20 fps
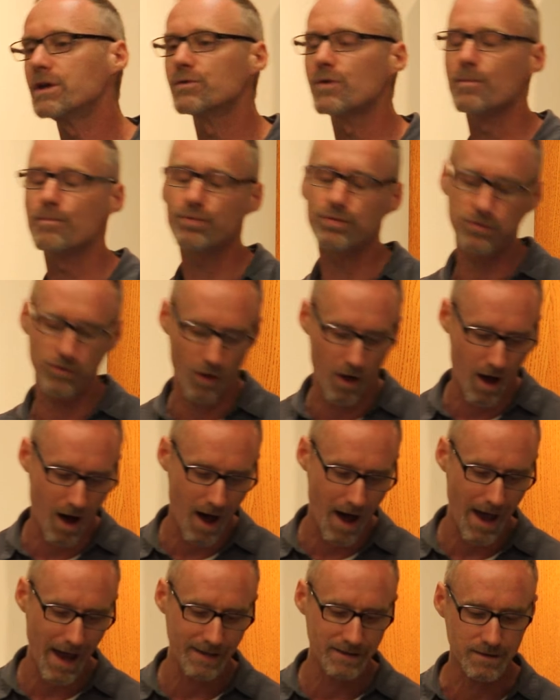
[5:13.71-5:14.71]
you
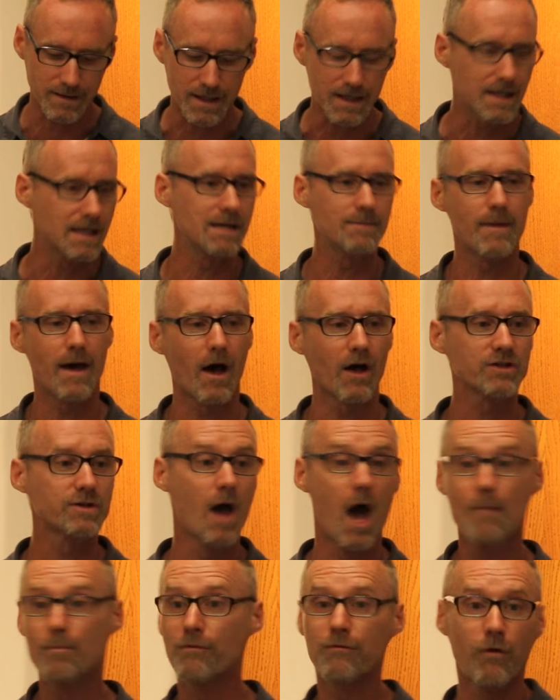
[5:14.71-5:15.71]
reply to
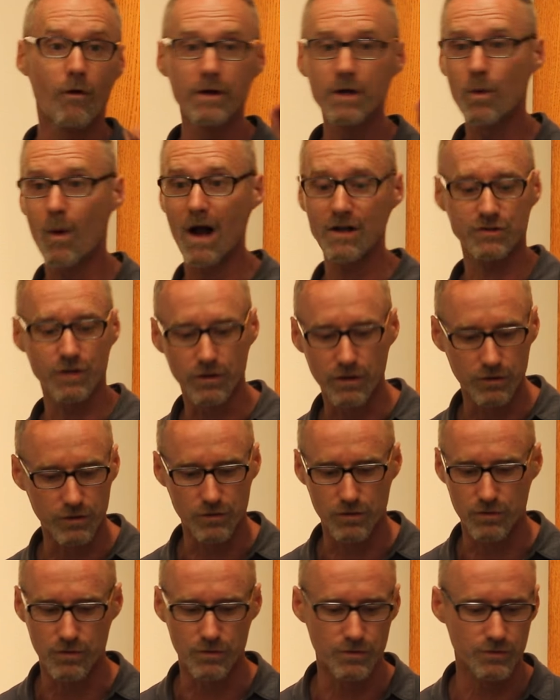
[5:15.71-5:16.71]
emails, before you watch on the
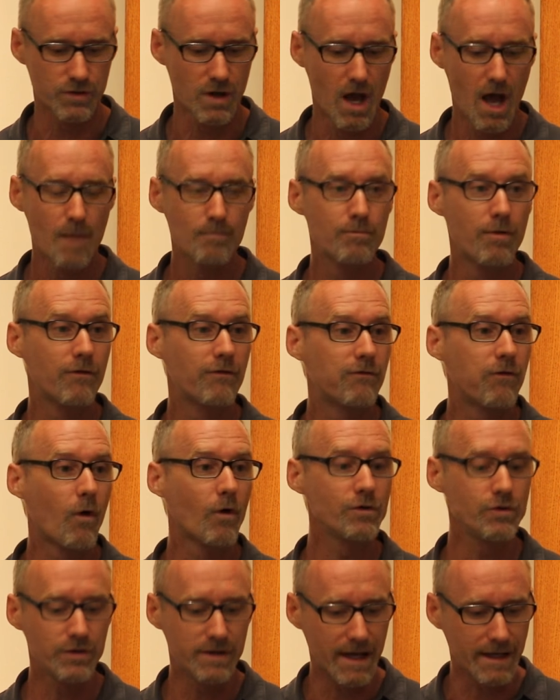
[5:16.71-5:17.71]
news,
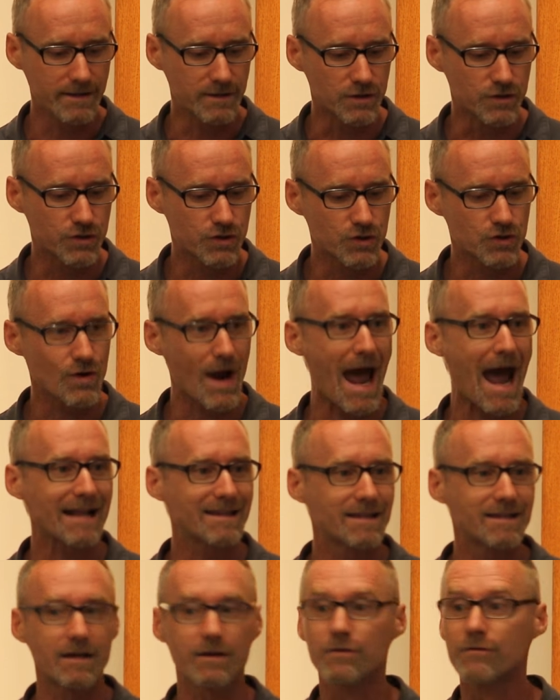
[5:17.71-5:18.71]
before you get
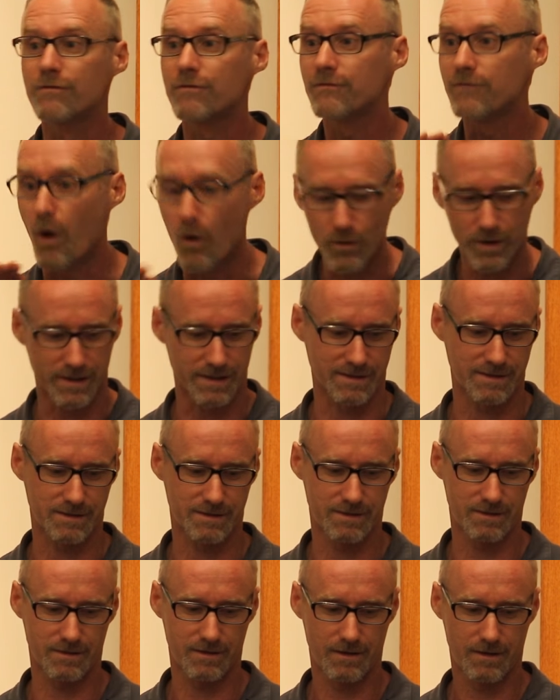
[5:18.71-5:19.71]
distracted and
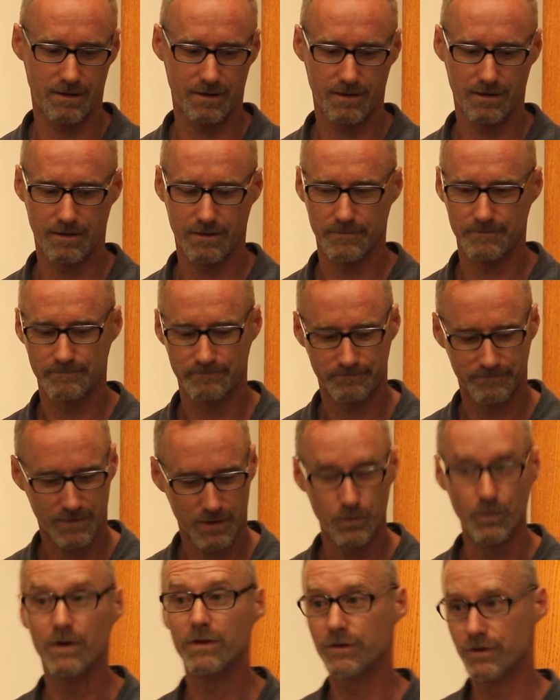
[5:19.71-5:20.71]
focused
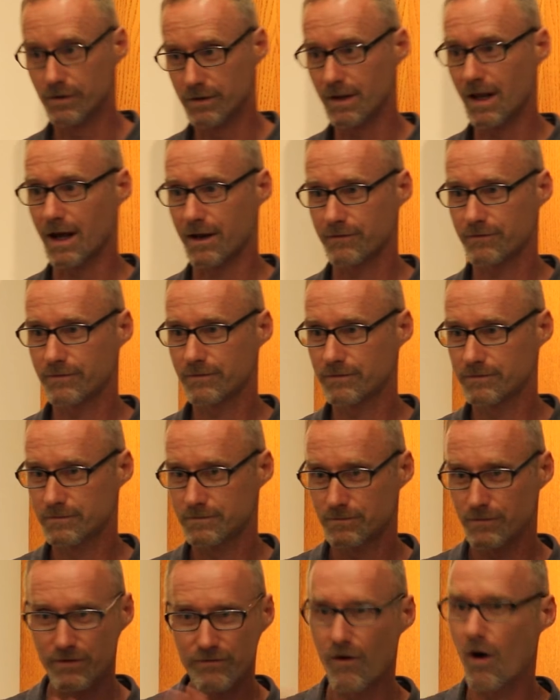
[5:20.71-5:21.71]
with your life.
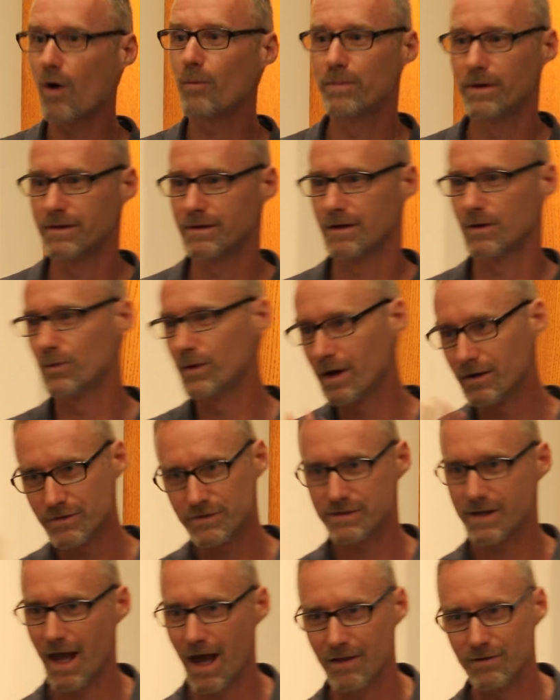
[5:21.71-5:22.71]
We've all been there. We
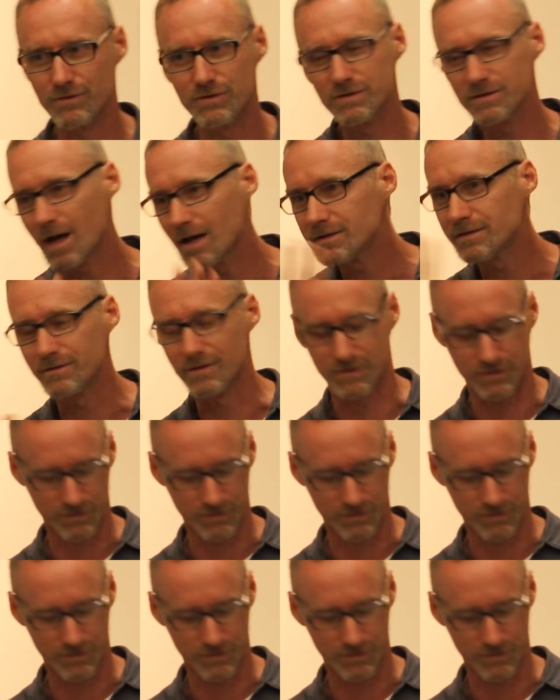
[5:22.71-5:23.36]
understand there's tons of